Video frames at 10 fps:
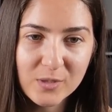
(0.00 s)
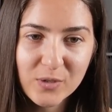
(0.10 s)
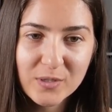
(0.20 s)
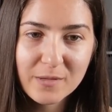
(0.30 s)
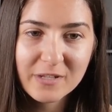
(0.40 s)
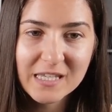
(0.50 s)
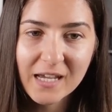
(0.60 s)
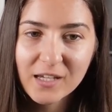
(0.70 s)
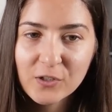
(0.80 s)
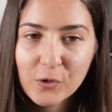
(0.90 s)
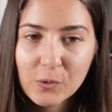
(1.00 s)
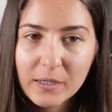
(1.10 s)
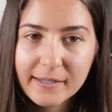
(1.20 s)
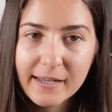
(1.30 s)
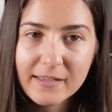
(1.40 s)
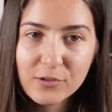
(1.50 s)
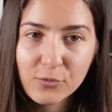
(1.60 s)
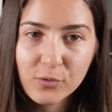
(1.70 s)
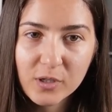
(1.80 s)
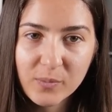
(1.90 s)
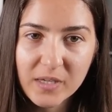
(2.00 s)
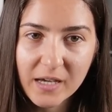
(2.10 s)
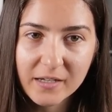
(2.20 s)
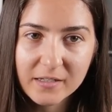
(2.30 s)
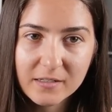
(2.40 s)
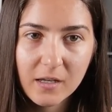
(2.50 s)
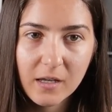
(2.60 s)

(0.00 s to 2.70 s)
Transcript: because I'm attacking the queen and the rook behind.